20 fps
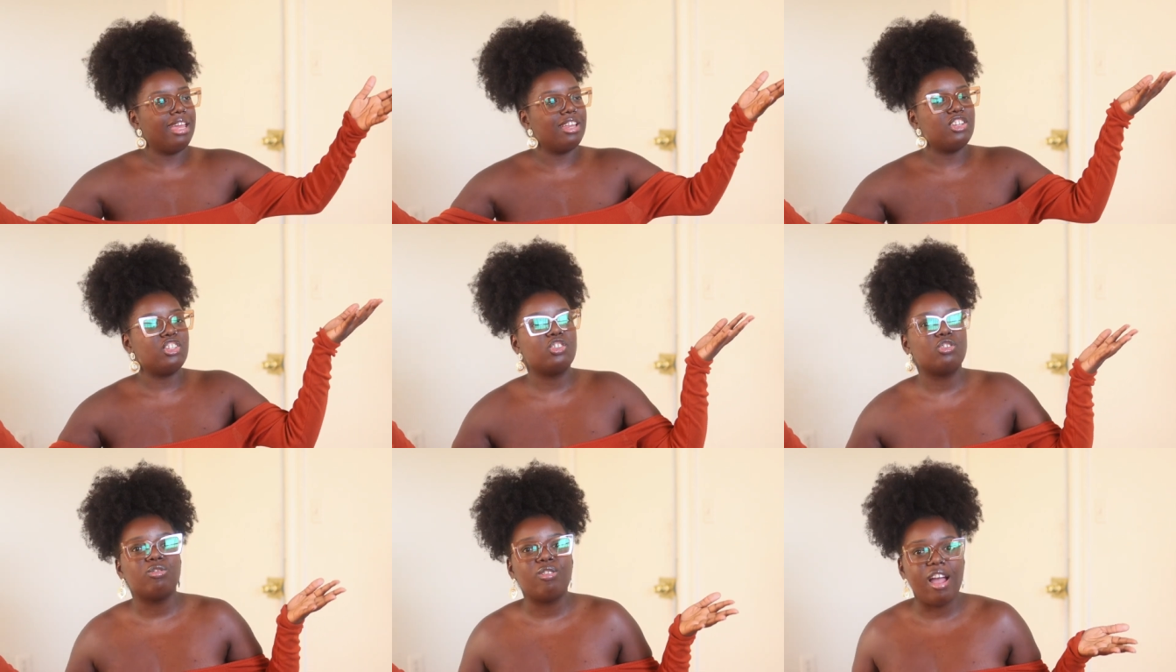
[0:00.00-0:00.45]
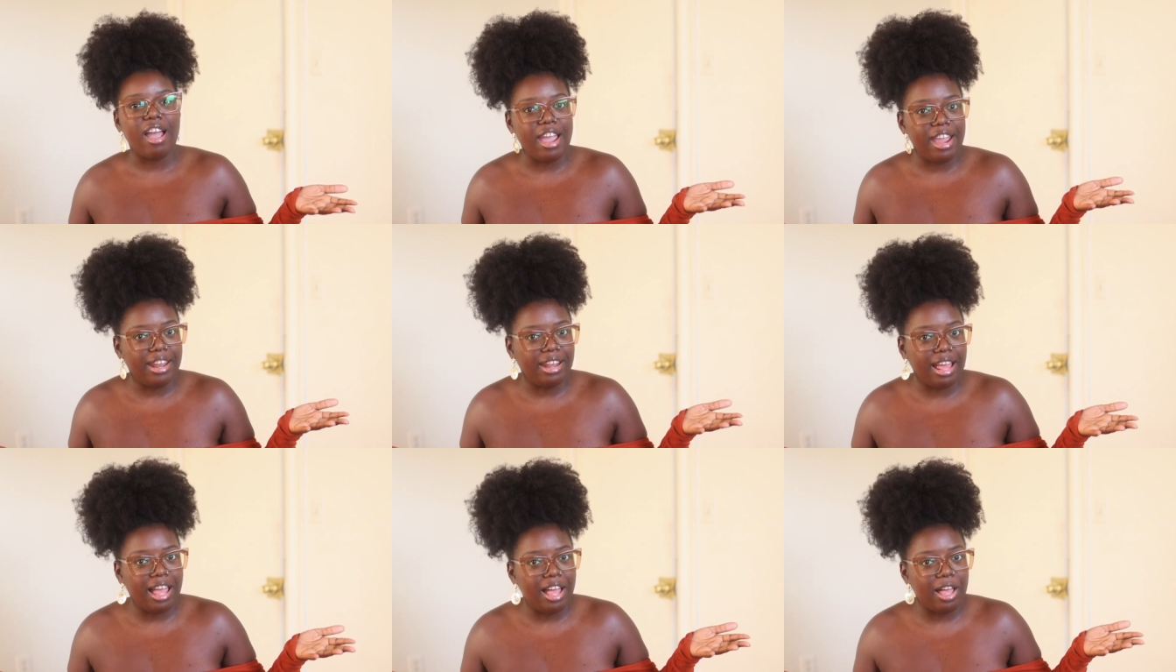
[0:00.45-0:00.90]
and
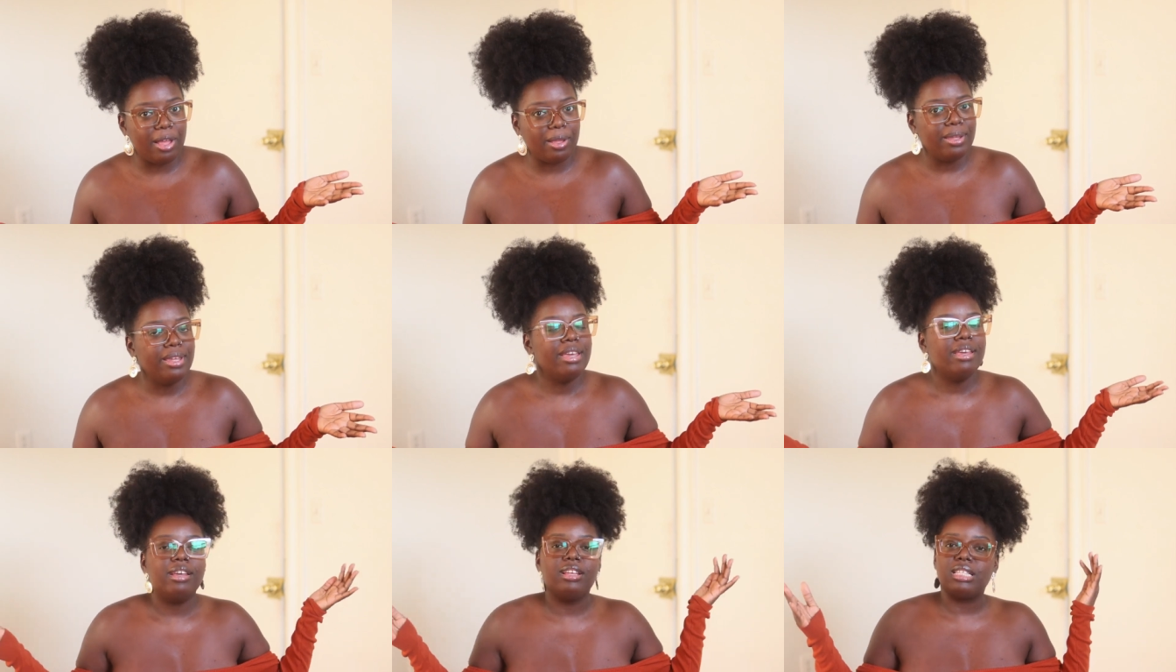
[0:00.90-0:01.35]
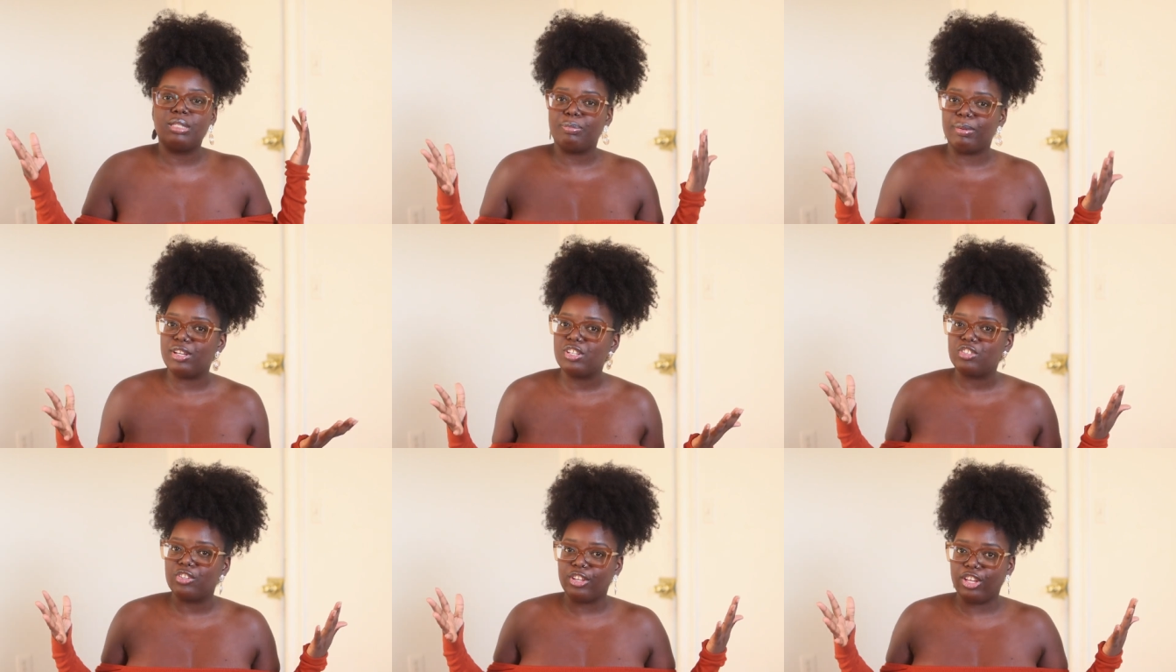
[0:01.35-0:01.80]
try it out,
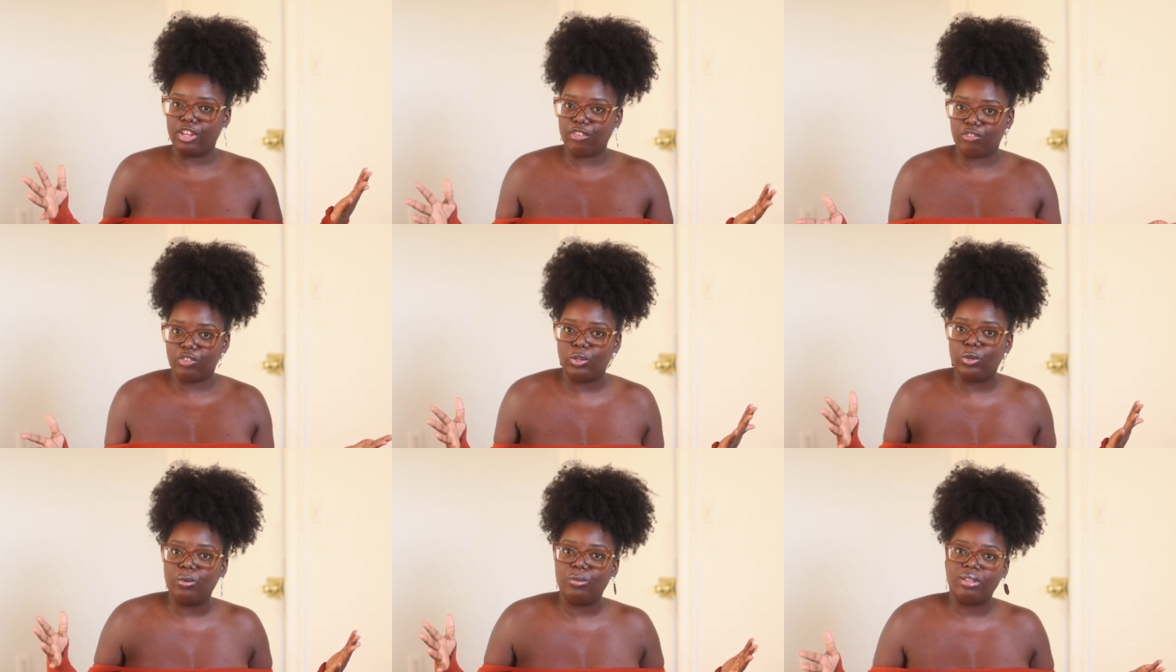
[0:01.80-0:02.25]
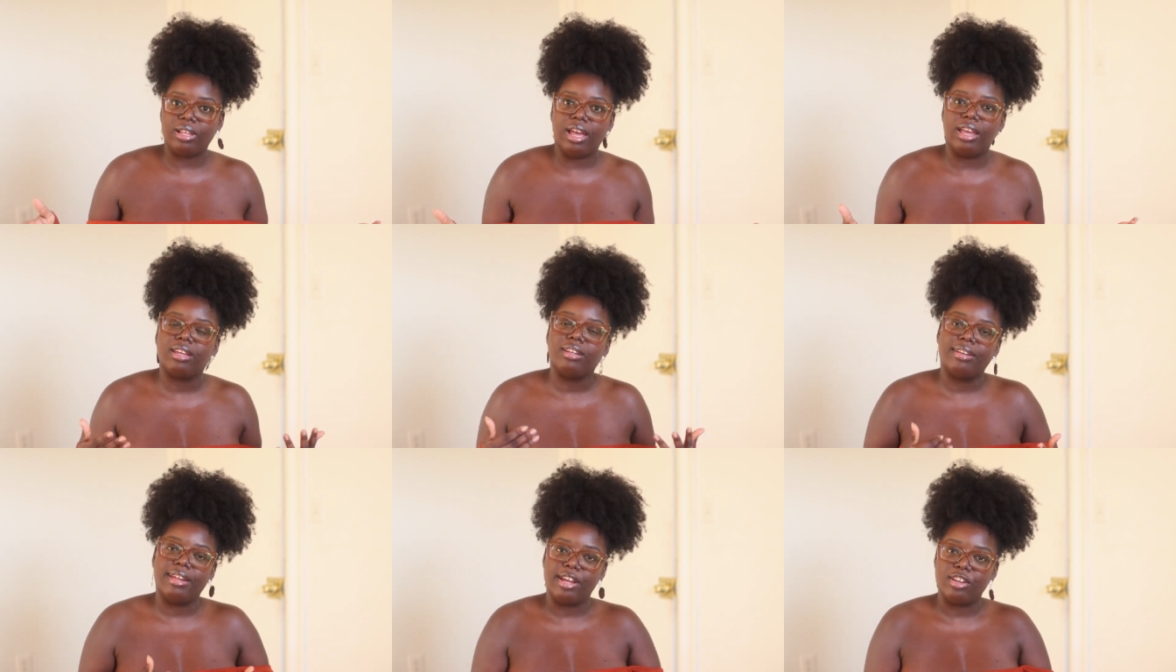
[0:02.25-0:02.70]
especially if you
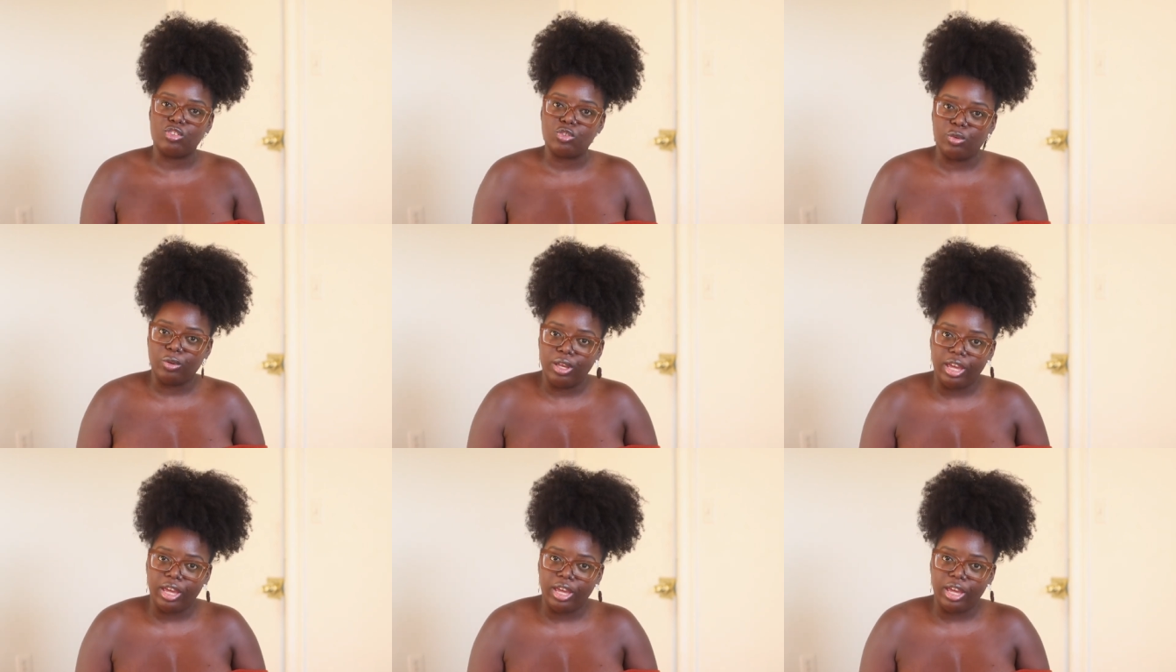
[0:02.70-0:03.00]
like natural